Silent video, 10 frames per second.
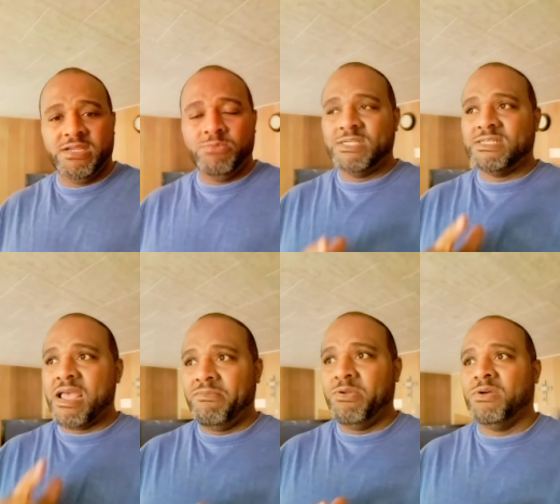He wished
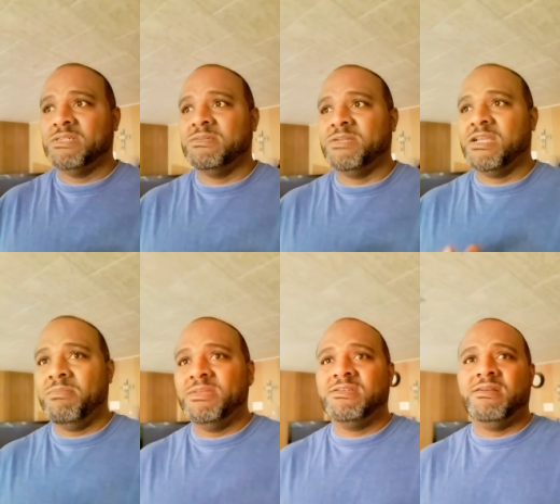everyone to
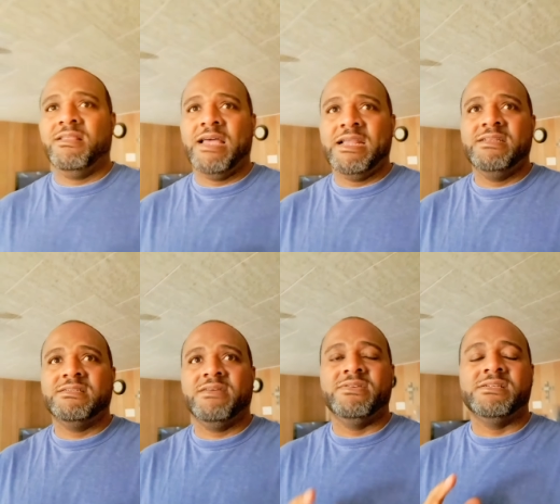come into the
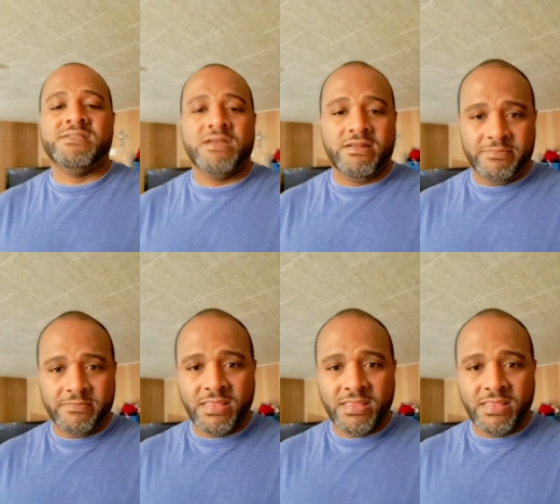likeness of His Son.